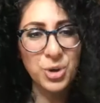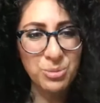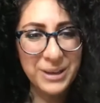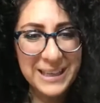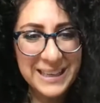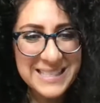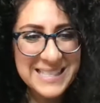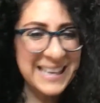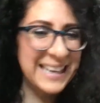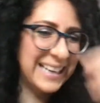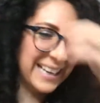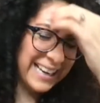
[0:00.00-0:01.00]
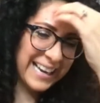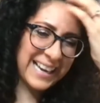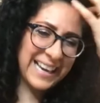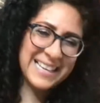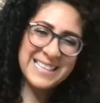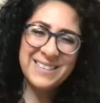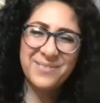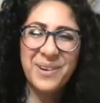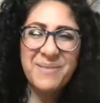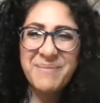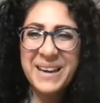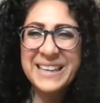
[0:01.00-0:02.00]
readings
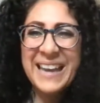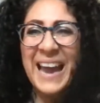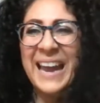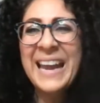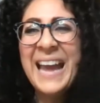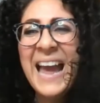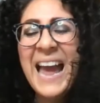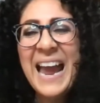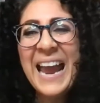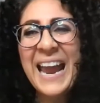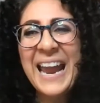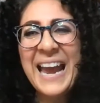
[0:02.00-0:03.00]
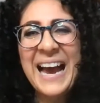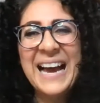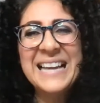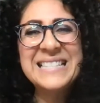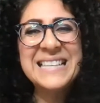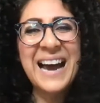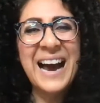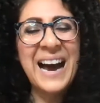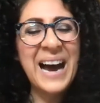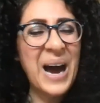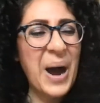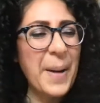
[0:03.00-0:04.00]
from Monday. And
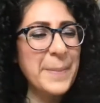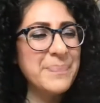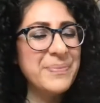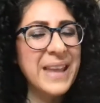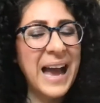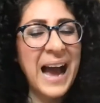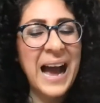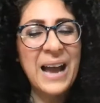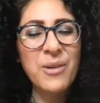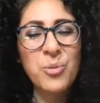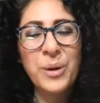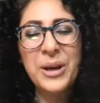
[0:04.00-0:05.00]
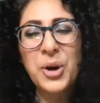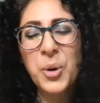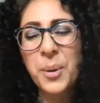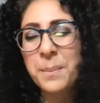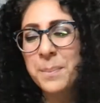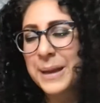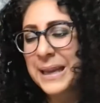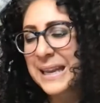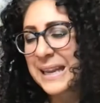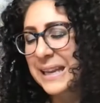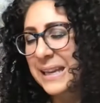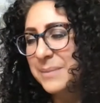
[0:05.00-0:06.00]
I will
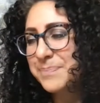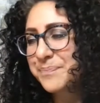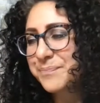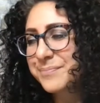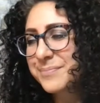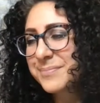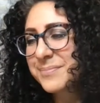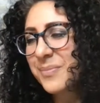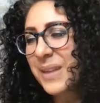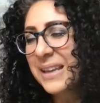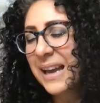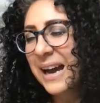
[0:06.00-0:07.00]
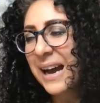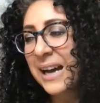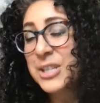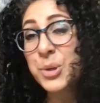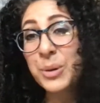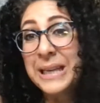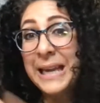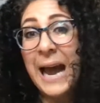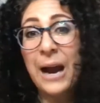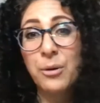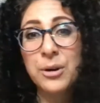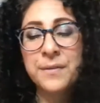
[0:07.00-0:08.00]
be doing an
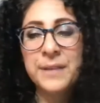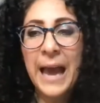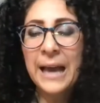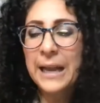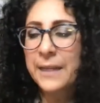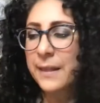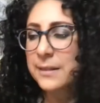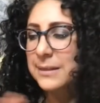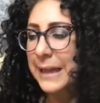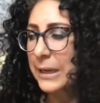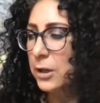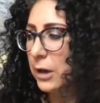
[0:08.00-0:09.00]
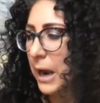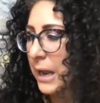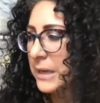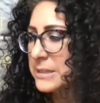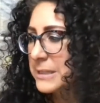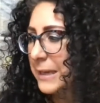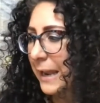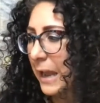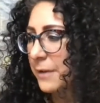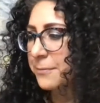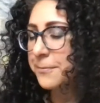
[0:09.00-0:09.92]
hour of that. And then later on today at